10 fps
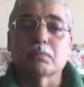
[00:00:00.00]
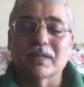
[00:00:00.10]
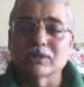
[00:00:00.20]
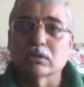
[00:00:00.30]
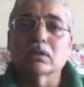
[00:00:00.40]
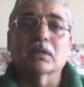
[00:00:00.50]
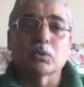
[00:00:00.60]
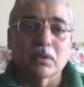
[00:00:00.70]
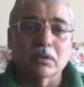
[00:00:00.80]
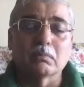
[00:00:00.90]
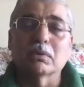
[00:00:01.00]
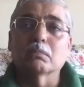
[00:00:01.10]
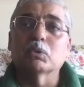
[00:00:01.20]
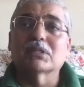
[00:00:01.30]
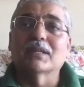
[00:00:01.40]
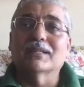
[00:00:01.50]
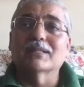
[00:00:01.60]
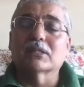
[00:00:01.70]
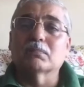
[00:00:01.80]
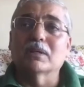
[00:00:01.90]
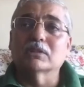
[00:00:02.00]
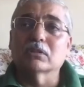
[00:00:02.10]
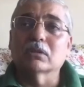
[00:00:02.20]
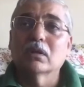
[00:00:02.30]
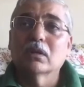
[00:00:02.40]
measure that you get, the most latest measure.